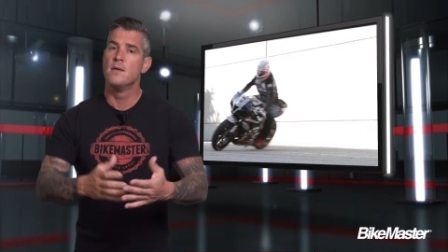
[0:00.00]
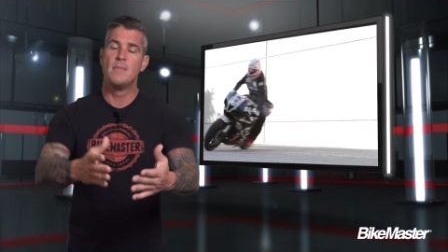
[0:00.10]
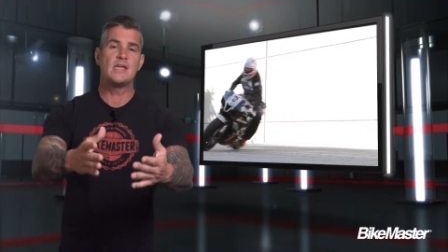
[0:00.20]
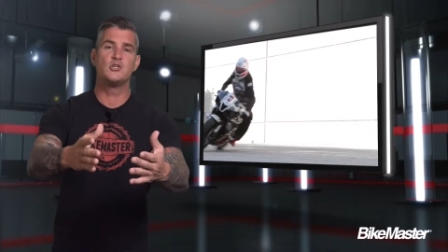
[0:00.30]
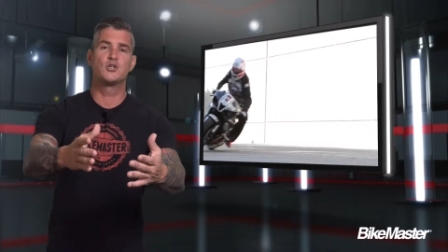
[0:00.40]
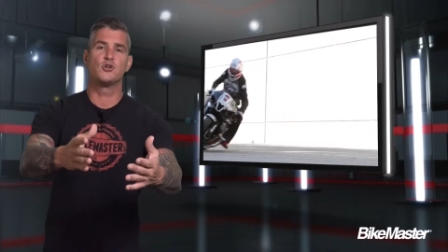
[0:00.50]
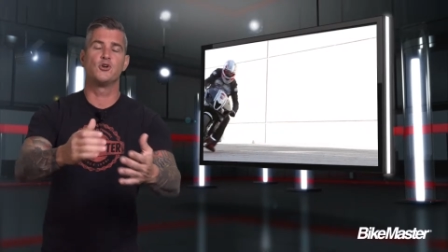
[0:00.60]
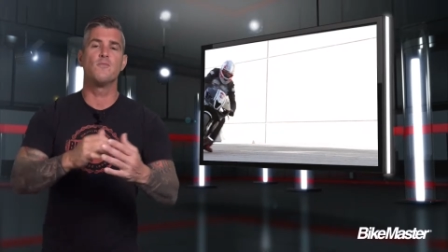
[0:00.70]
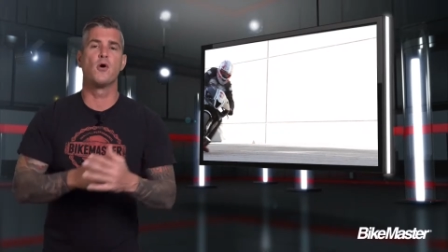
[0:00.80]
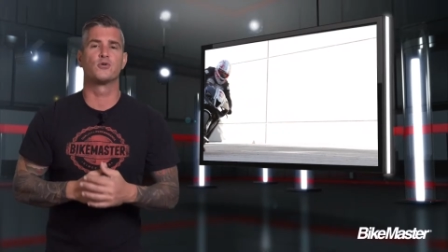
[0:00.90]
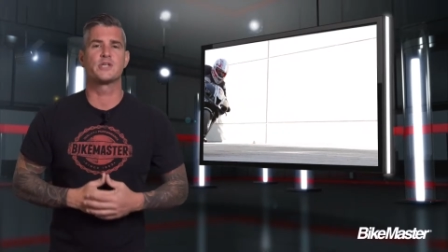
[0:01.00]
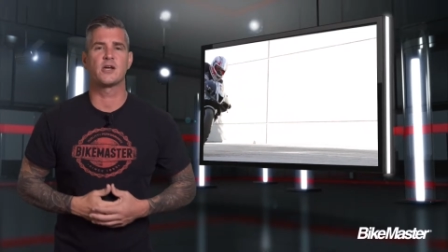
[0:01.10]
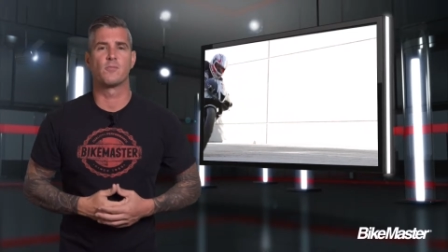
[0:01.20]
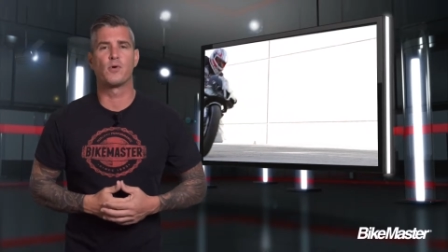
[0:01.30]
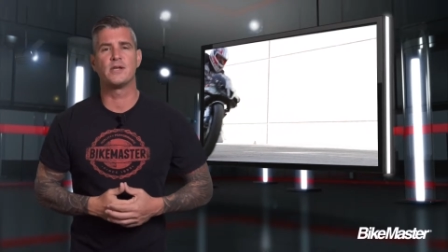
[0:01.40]
Making sure your
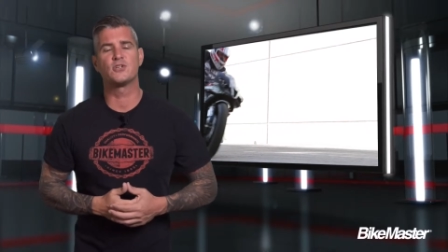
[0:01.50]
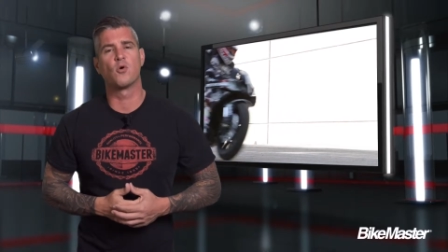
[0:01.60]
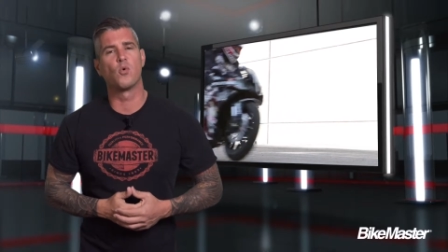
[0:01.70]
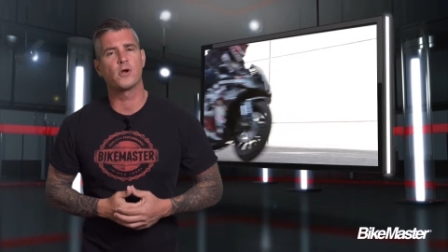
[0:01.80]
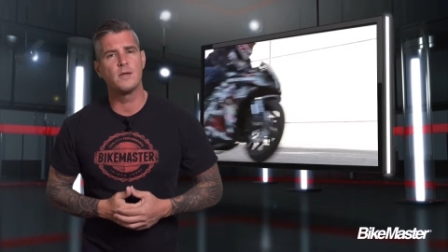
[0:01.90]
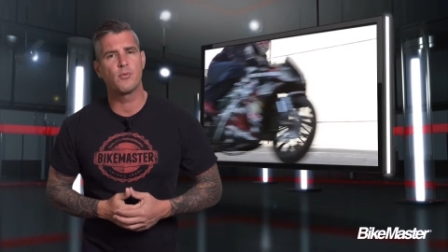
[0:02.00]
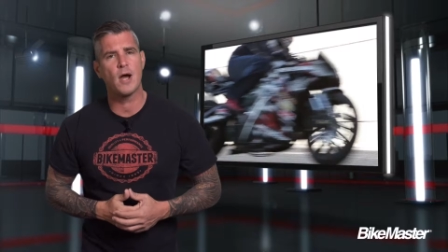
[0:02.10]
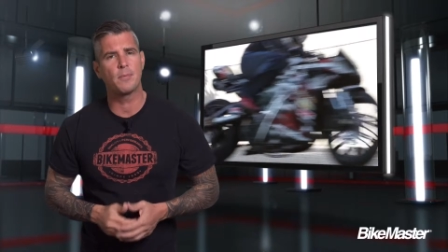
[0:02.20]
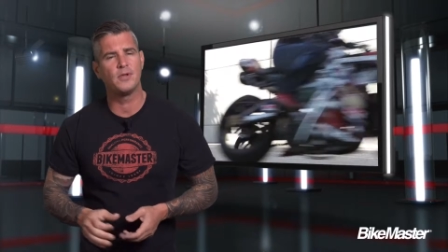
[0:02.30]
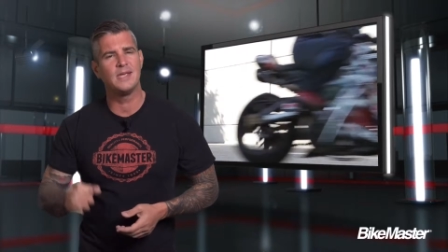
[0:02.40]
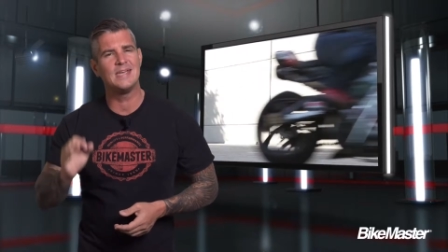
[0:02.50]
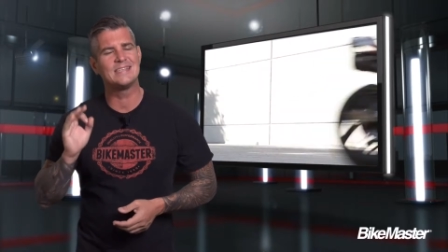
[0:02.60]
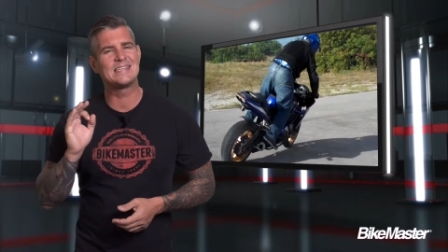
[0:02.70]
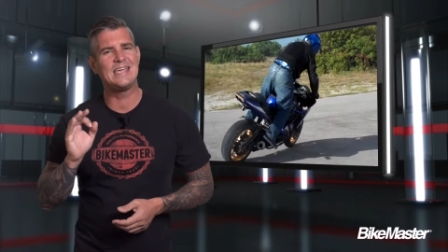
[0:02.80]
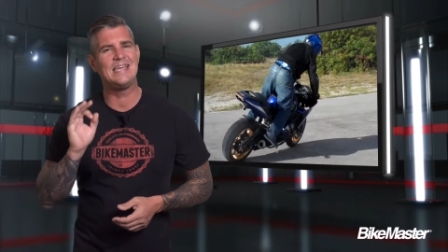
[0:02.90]
motorcycle brakes are working properly
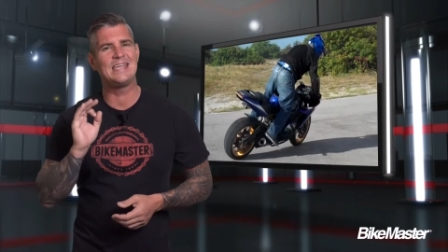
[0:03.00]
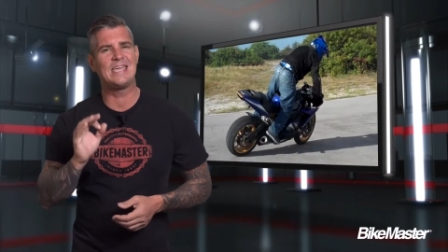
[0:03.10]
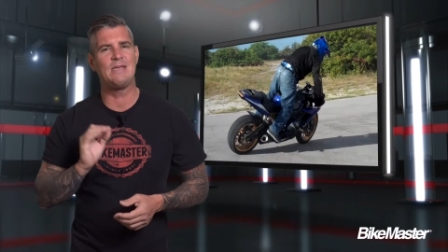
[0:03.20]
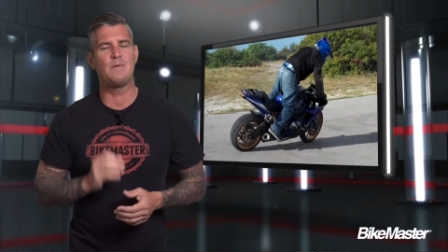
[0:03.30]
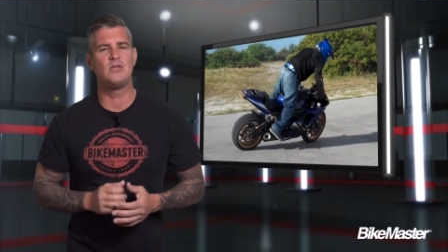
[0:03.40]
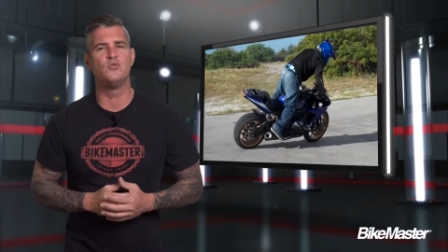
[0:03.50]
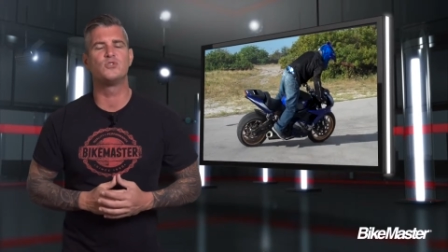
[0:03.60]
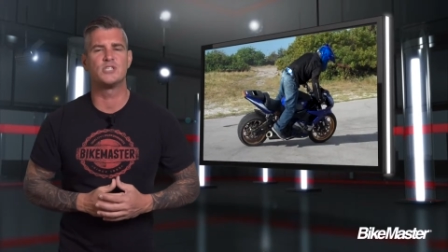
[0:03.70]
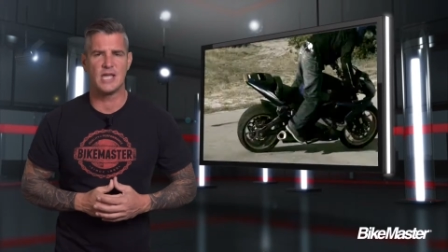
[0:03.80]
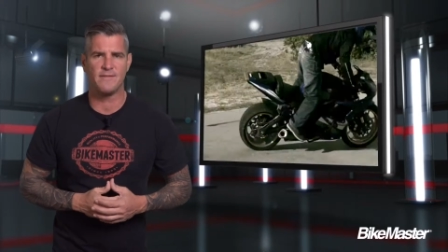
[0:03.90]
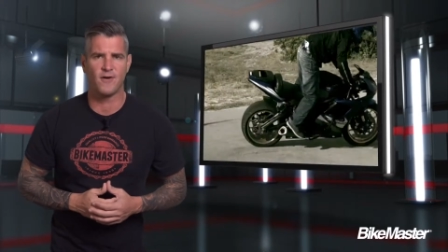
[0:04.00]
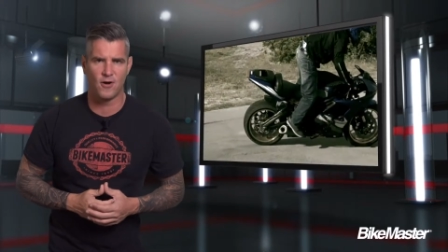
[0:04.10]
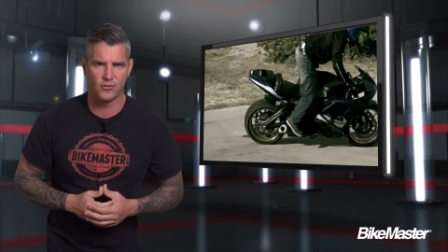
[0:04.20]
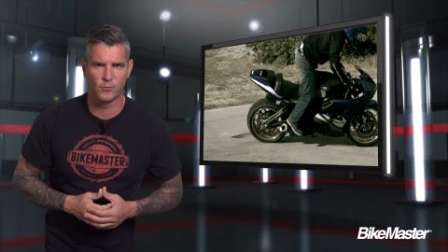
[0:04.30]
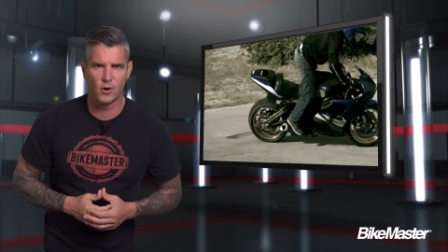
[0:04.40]
is key to keeping you safe
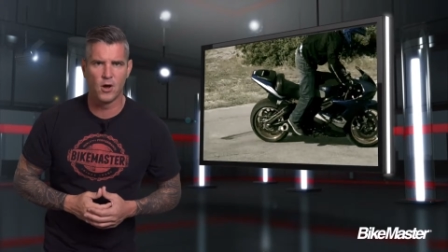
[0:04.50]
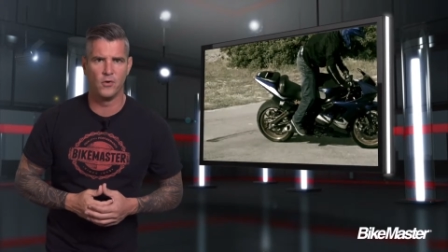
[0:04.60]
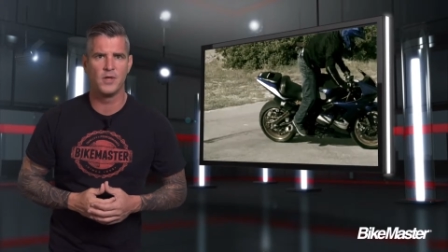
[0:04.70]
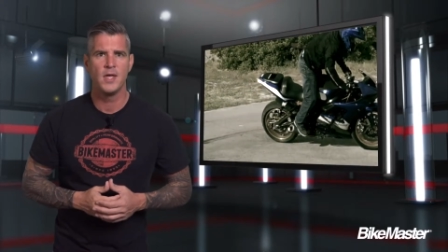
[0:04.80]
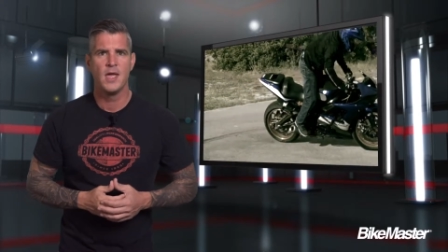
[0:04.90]
on the road.